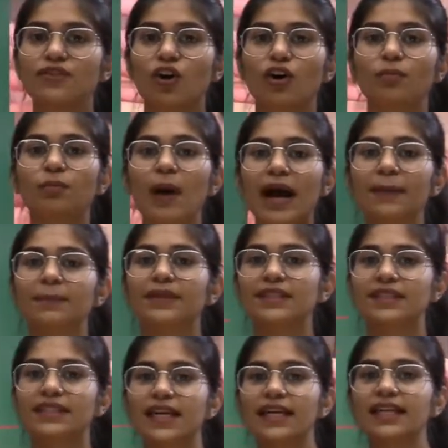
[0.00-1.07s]
or by
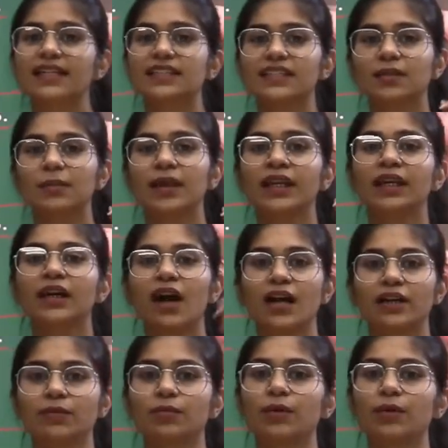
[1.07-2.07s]
mistake it's been cut